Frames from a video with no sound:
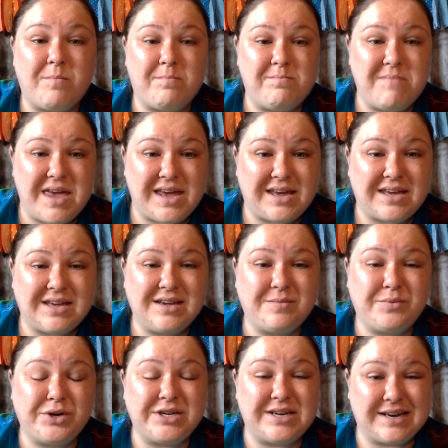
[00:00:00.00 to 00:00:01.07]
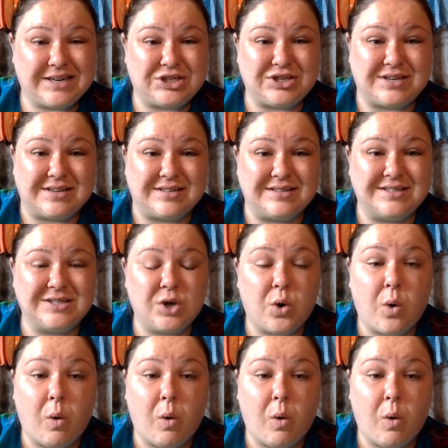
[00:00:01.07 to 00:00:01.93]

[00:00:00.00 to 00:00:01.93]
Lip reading: making predictions